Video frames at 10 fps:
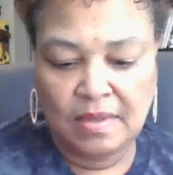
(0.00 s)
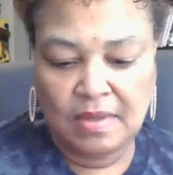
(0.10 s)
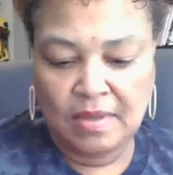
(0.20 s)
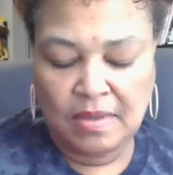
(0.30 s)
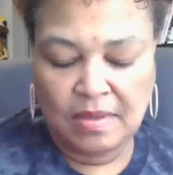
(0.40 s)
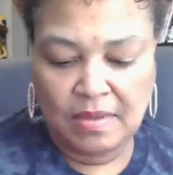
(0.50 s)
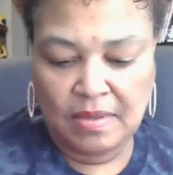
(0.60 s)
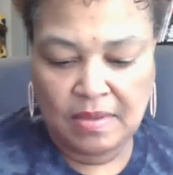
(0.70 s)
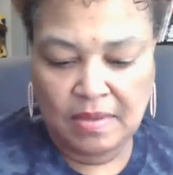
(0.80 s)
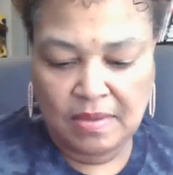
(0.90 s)

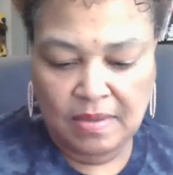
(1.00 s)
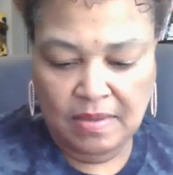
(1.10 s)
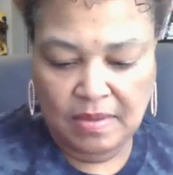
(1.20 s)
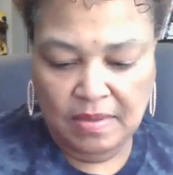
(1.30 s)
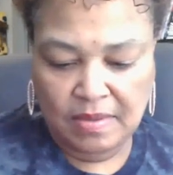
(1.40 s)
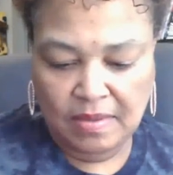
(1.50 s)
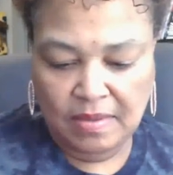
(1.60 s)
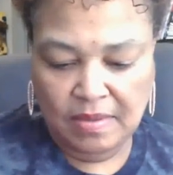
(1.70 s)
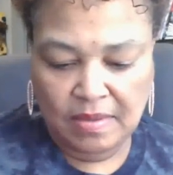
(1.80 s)
No one is speaking in this clip.